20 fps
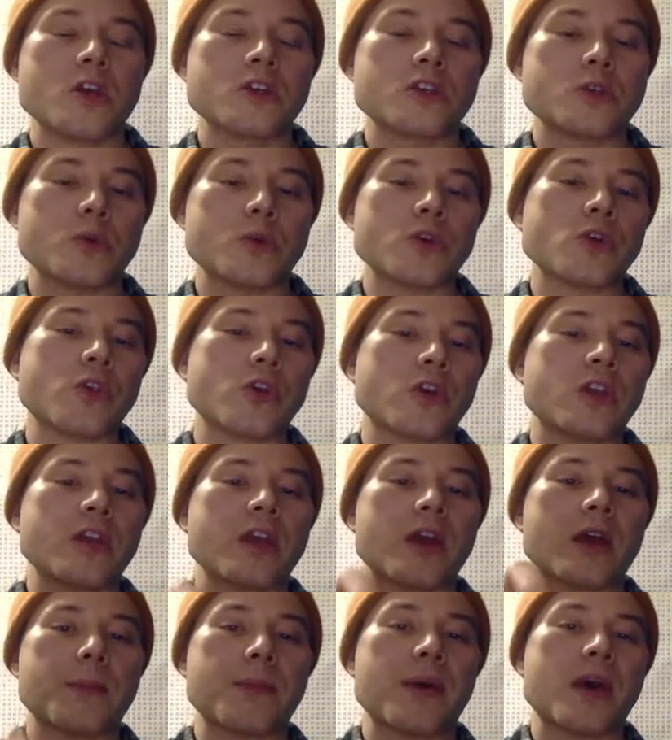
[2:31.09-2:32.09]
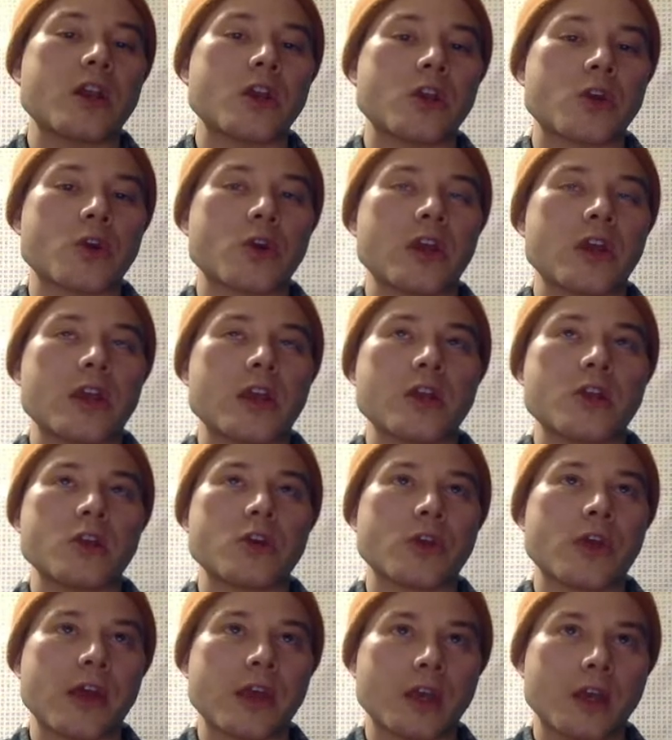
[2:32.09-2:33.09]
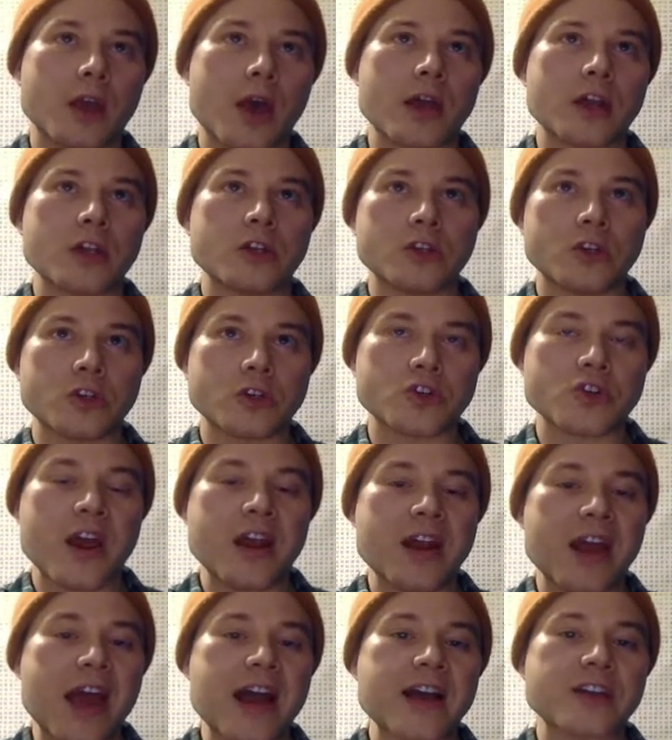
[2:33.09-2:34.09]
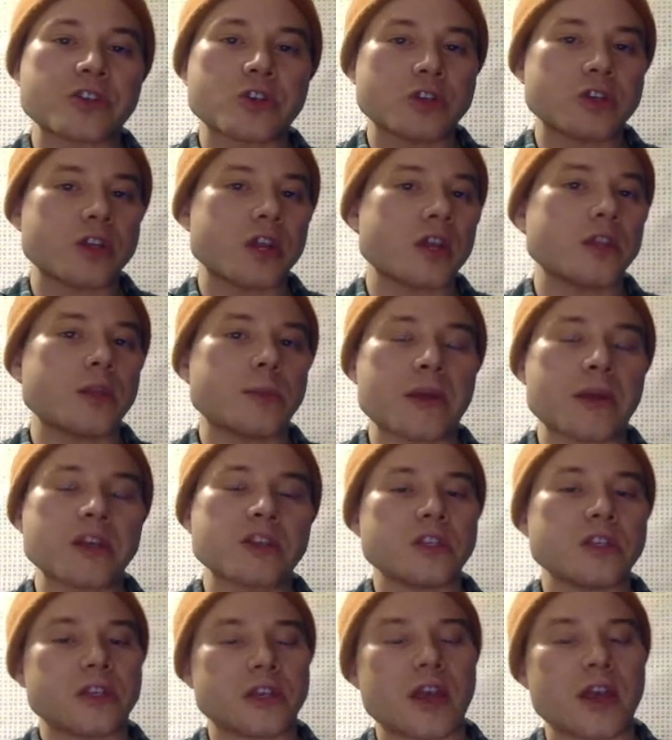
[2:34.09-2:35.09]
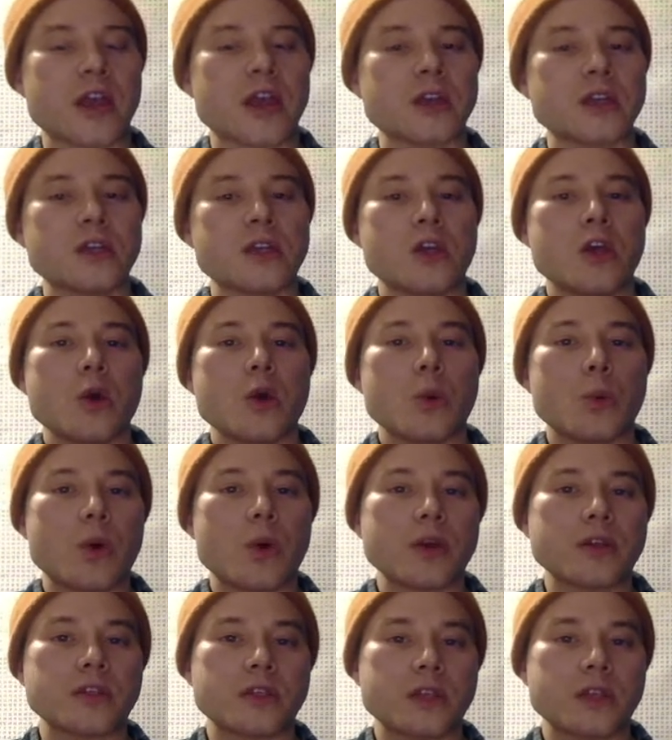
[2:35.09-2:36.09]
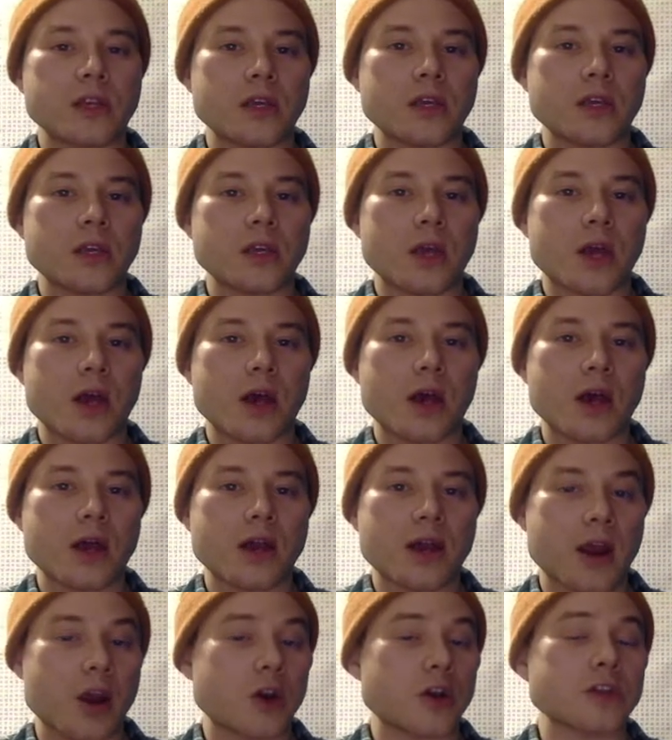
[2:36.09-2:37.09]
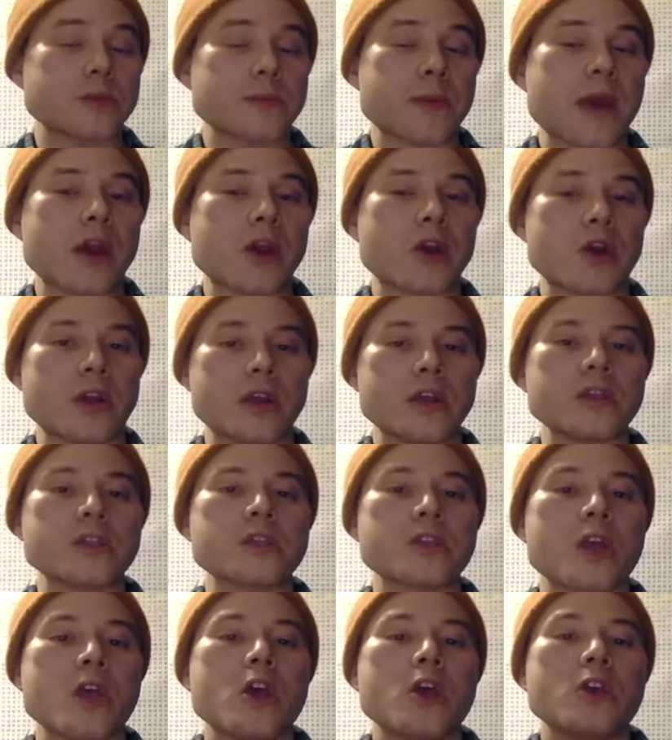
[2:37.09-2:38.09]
So when you're looking at a pedigree and you're like kind of you're trying to ascertain the best you can what the uh, inheritance pattern is,